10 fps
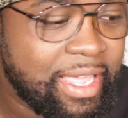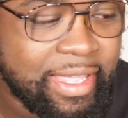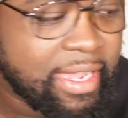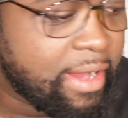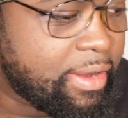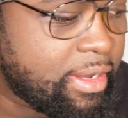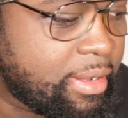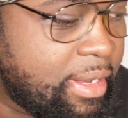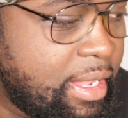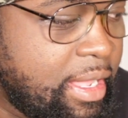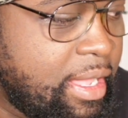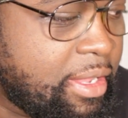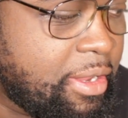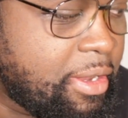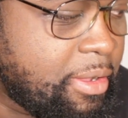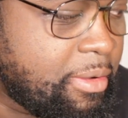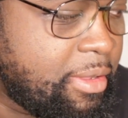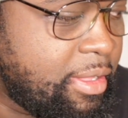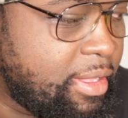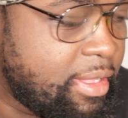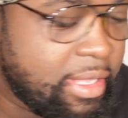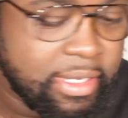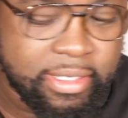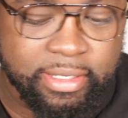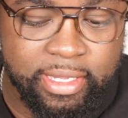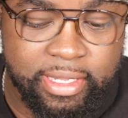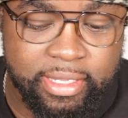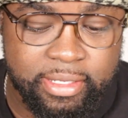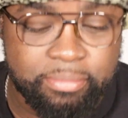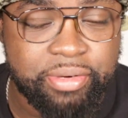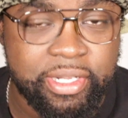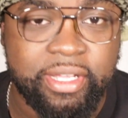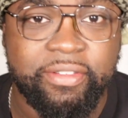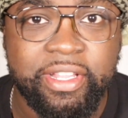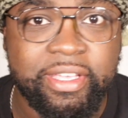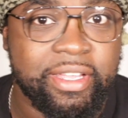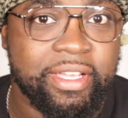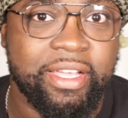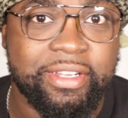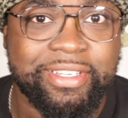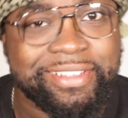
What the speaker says: I like carrying that. You know, pretty good, really good gun.